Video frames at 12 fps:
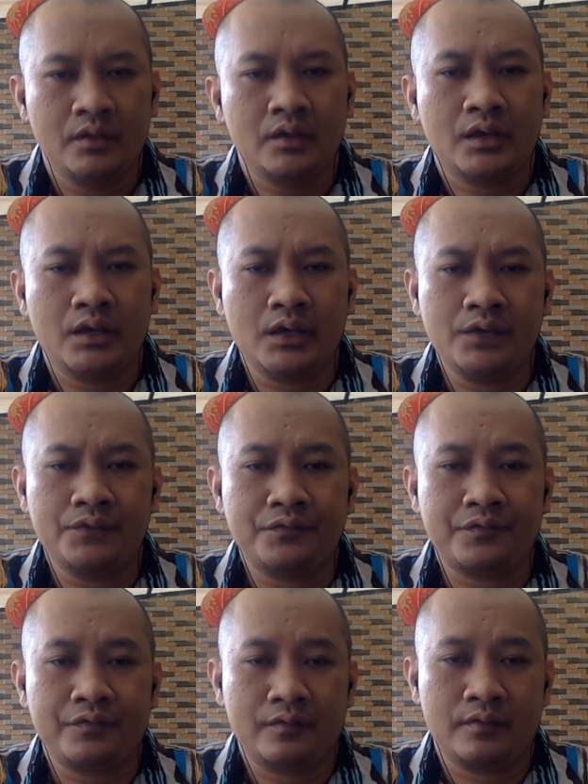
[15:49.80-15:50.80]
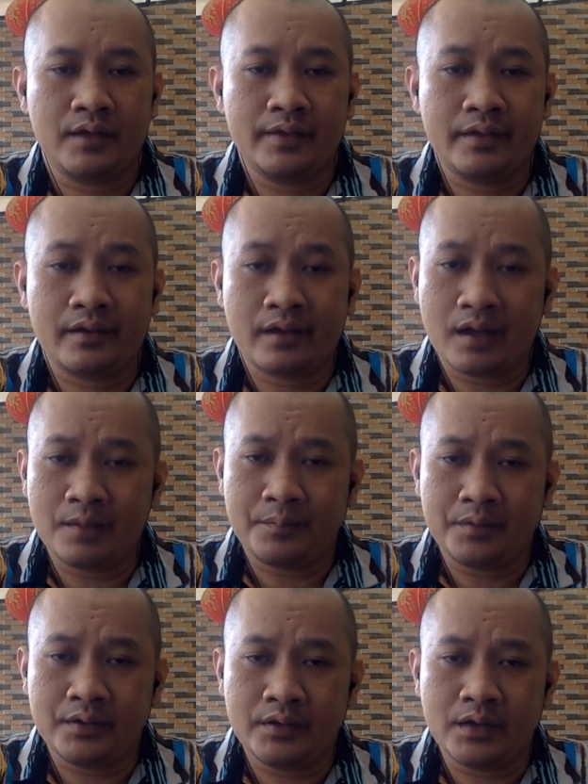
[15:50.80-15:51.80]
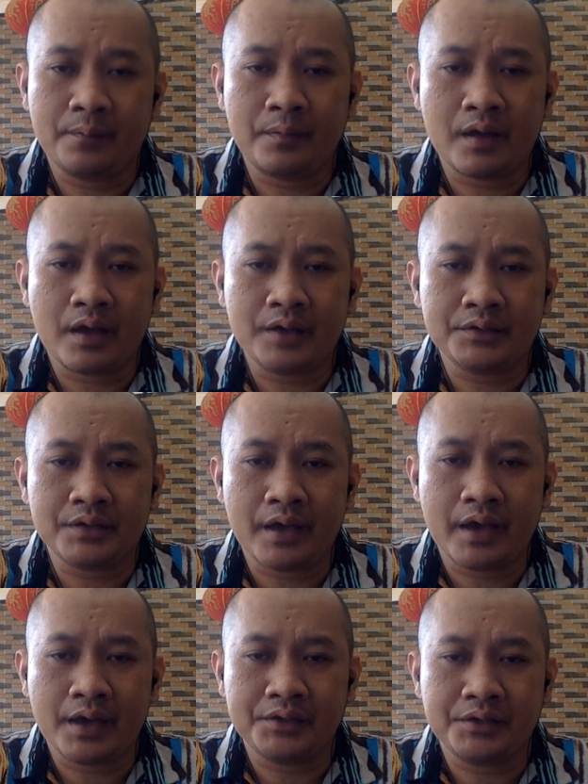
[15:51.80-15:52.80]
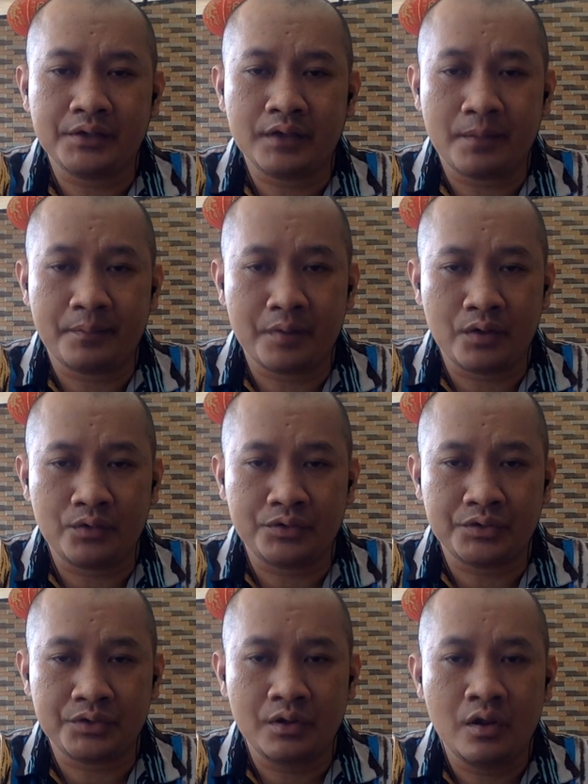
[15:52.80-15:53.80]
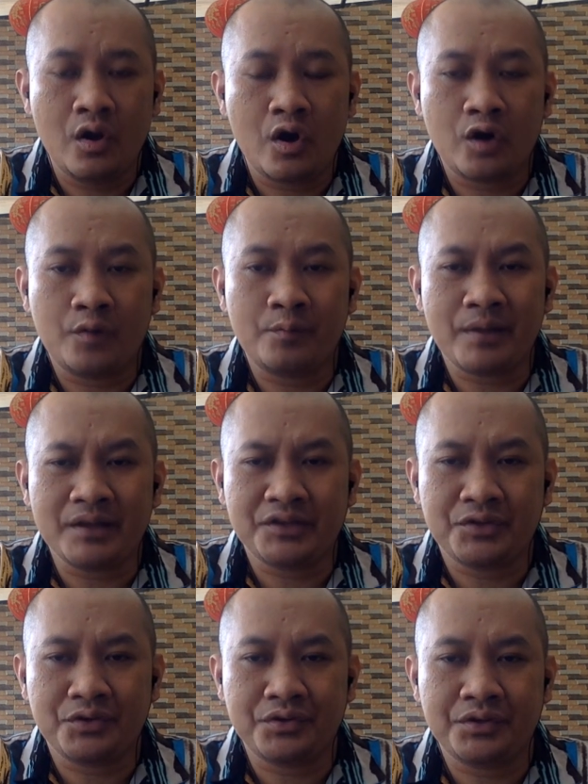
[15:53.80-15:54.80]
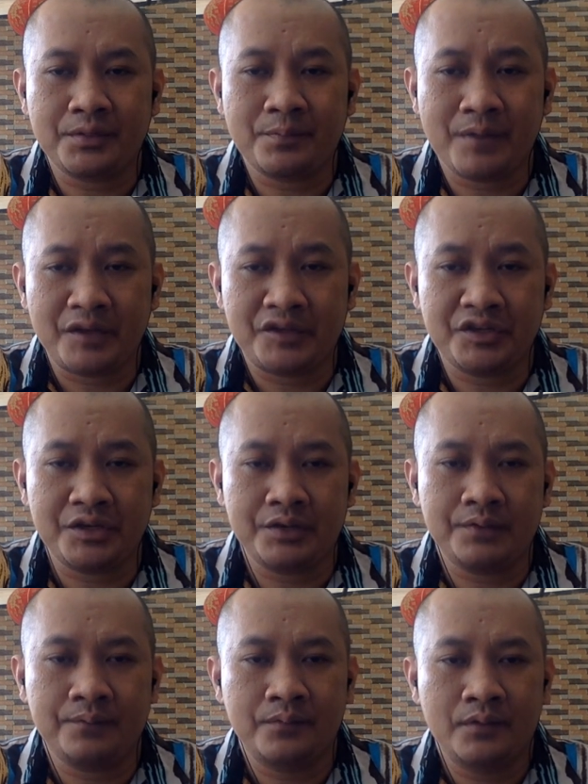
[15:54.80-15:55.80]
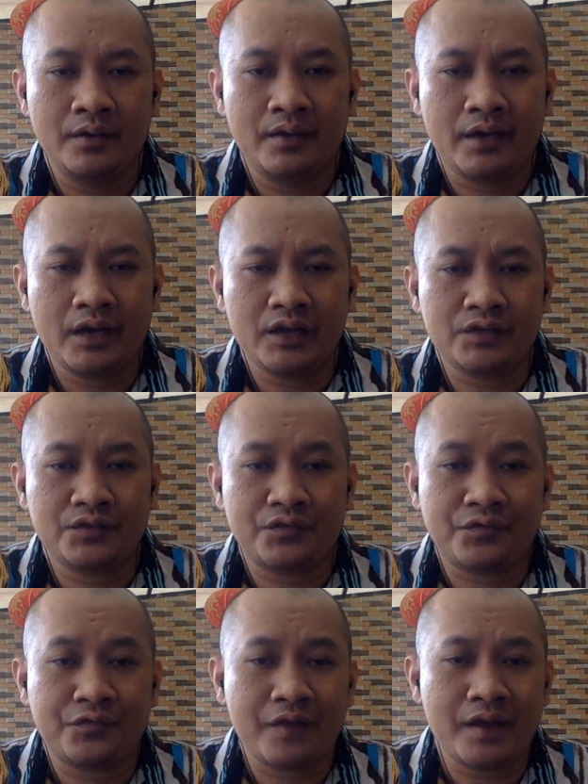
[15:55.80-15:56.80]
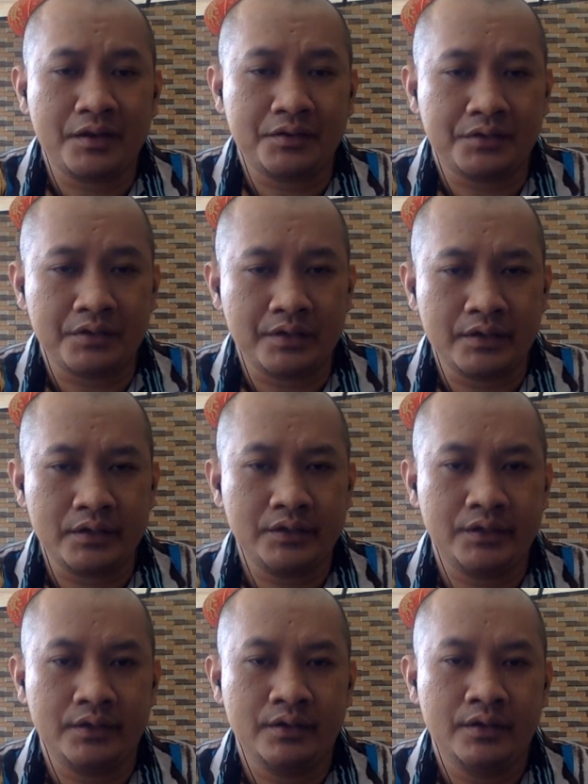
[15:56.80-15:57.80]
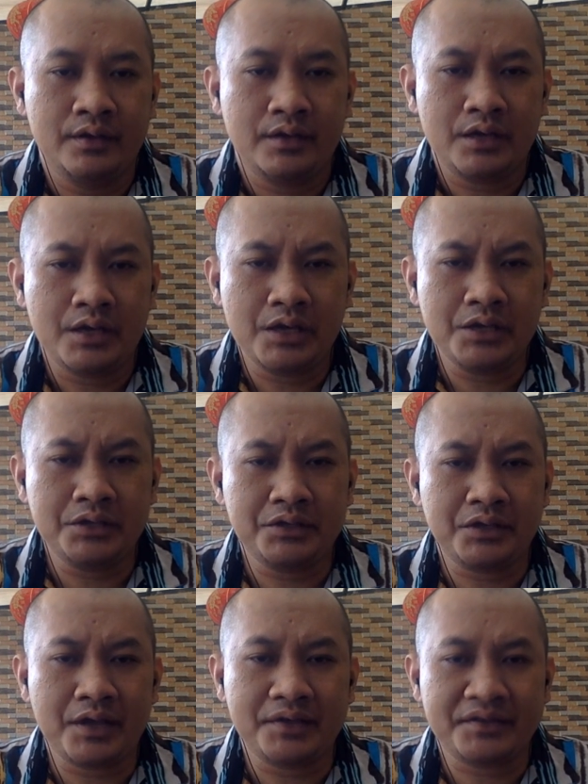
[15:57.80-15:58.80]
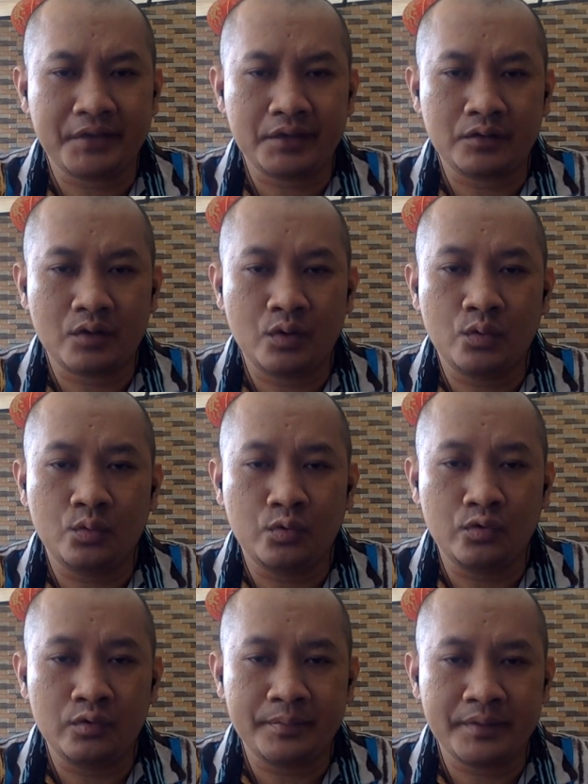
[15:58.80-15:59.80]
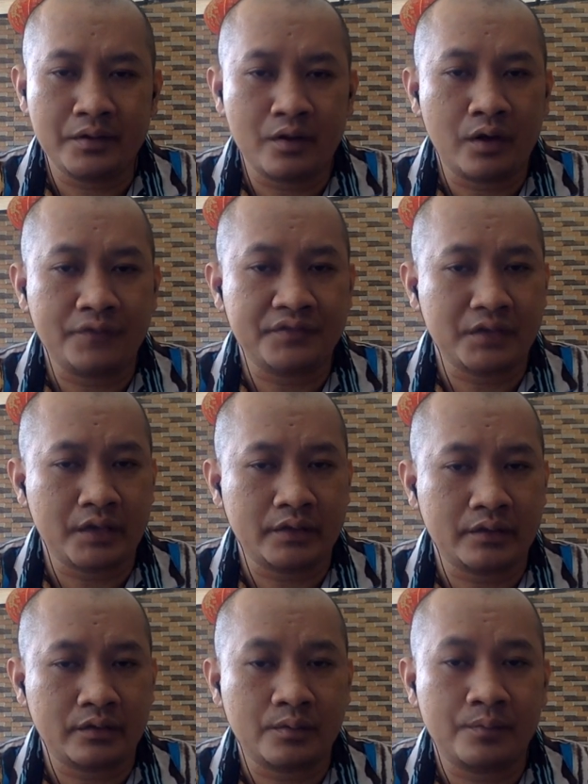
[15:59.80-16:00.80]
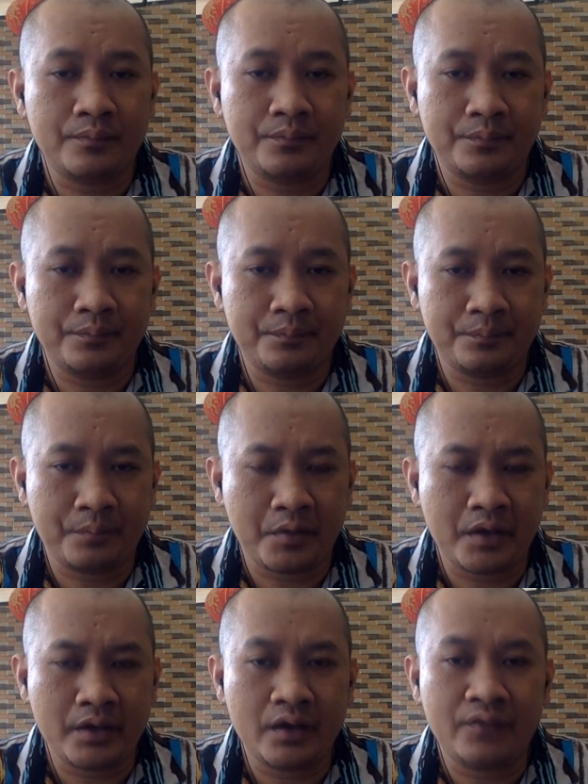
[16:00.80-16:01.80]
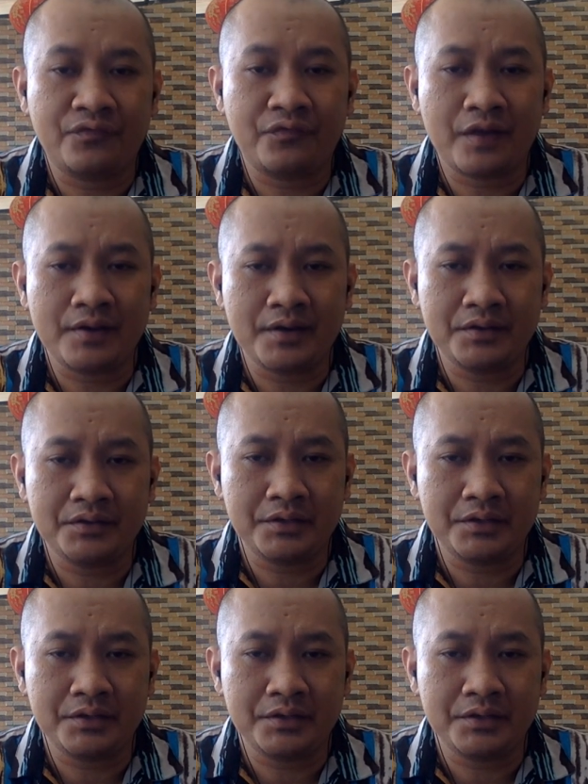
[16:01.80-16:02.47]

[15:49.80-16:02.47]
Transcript: If the company applies a hedging approach or maturity matching as financing, each asset will be offset by a financing